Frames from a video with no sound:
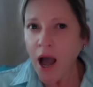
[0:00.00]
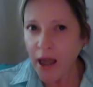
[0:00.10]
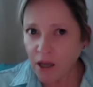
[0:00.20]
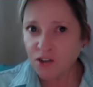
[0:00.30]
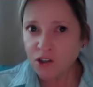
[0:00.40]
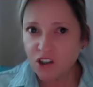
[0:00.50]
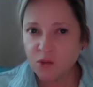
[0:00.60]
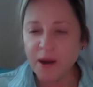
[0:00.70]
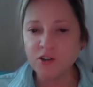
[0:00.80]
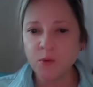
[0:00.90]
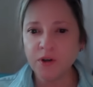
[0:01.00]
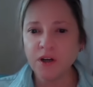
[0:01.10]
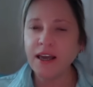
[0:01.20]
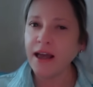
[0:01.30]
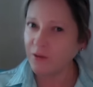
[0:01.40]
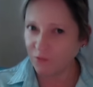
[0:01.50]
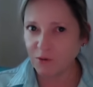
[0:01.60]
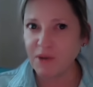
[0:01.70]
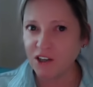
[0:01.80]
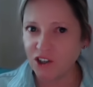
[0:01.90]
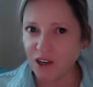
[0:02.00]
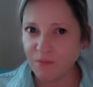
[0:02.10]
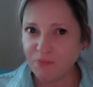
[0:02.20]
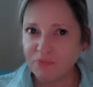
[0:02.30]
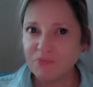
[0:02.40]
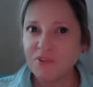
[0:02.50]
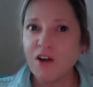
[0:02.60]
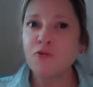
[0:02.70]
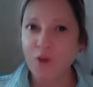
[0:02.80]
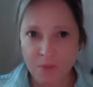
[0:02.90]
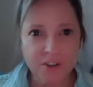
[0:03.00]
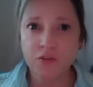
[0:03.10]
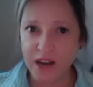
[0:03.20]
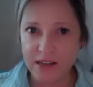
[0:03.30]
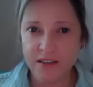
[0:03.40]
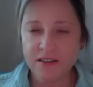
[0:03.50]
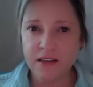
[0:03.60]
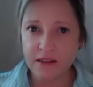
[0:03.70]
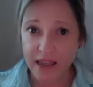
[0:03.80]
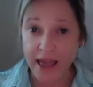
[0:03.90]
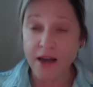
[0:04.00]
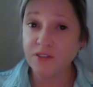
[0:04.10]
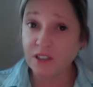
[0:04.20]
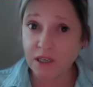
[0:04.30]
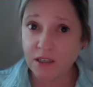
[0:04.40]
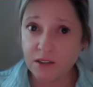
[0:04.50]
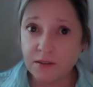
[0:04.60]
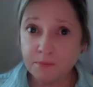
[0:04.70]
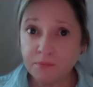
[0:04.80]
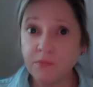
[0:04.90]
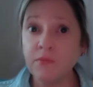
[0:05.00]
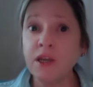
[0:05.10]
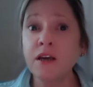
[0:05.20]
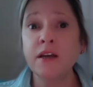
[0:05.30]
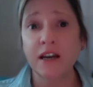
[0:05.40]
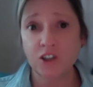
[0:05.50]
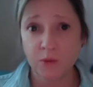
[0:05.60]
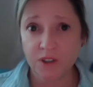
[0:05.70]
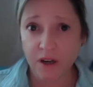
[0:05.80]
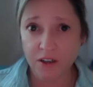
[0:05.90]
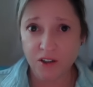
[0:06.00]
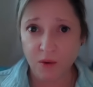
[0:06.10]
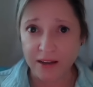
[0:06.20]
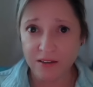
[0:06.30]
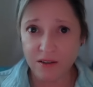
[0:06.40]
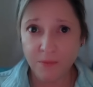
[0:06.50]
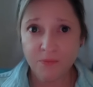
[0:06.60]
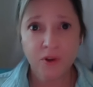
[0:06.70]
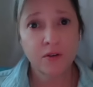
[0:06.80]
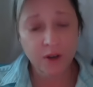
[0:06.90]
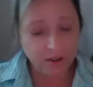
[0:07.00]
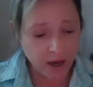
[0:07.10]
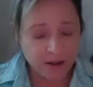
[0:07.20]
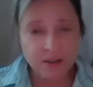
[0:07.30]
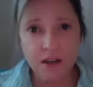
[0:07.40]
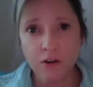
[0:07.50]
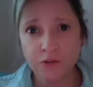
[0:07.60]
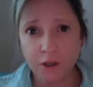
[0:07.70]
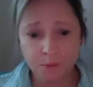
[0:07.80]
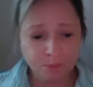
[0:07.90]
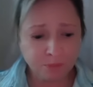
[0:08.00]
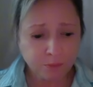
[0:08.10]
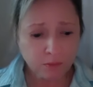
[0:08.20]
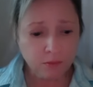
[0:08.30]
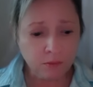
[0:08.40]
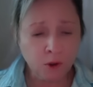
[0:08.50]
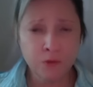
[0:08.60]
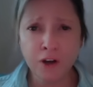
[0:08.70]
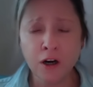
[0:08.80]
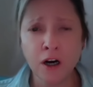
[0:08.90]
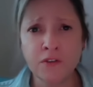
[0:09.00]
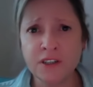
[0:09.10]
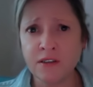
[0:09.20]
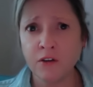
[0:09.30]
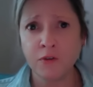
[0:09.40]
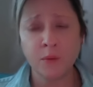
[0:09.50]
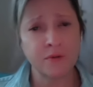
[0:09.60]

I also suspect we're going to get information from the devices that they have seized in connection with Donna's arrest. We've got Donna's cell phone. We've got Harvey's cell phone.